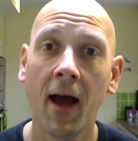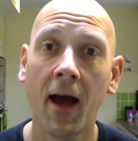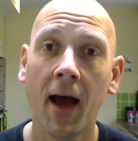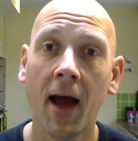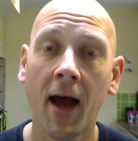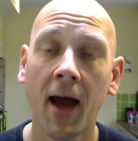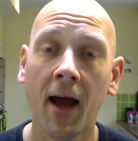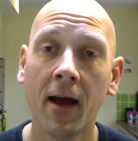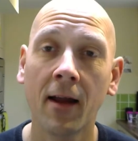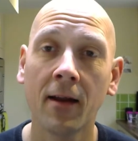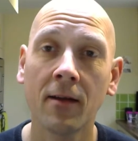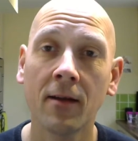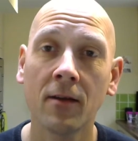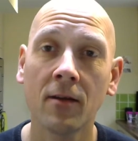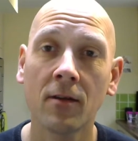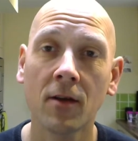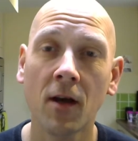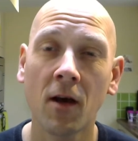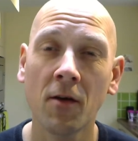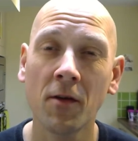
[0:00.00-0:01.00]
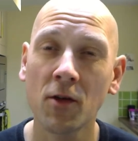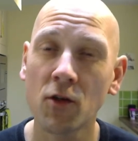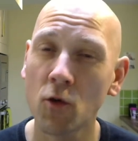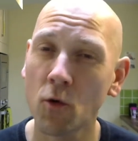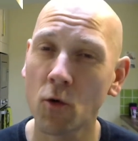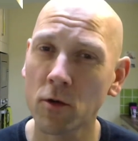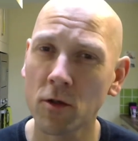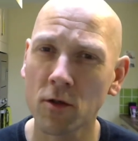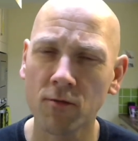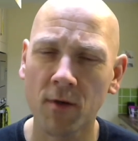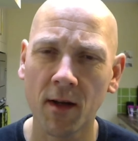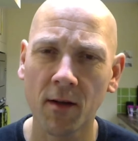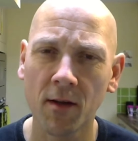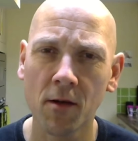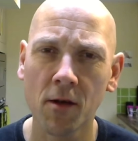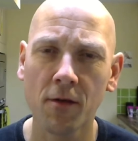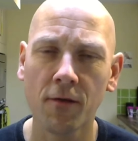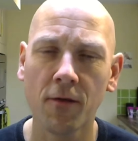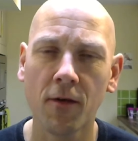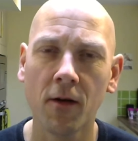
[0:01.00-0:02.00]
and only shorter
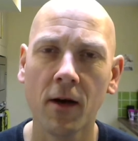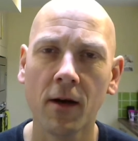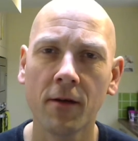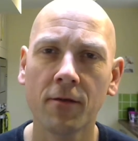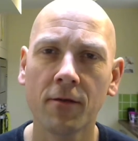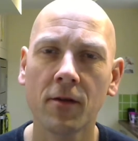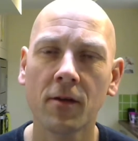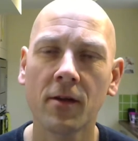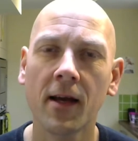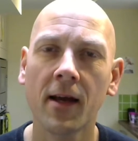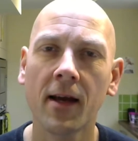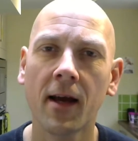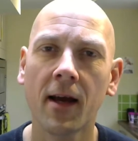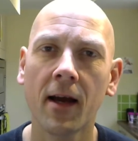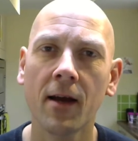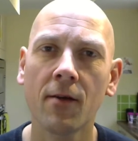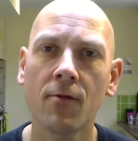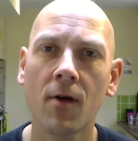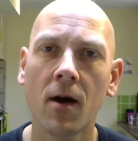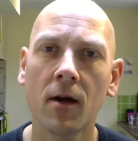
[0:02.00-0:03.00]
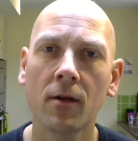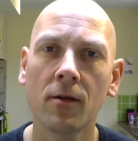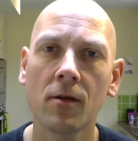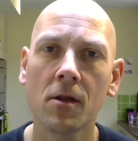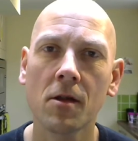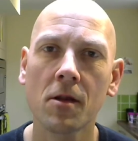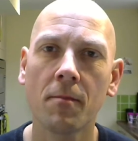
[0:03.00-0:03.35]
runs, 5 to 10k runs,